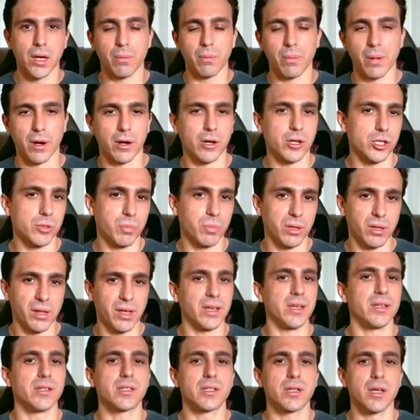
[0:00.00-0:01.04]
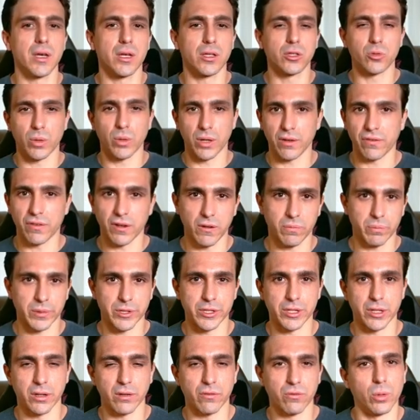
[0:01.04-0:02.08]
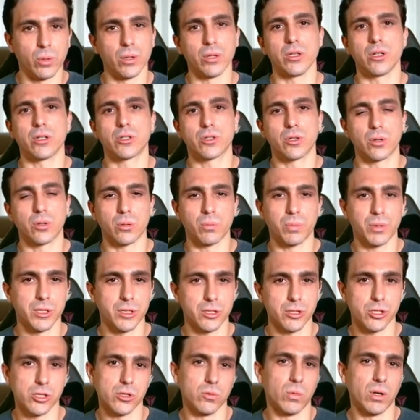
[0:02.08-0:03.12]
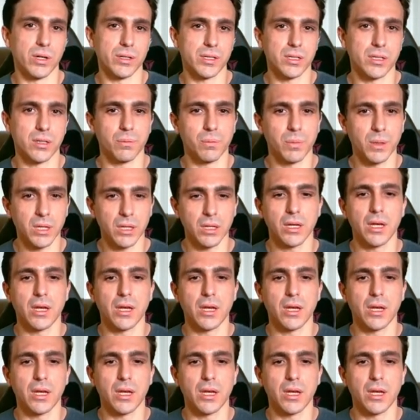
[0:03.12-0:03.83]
Bearish plays 25% of what your total position wants to be,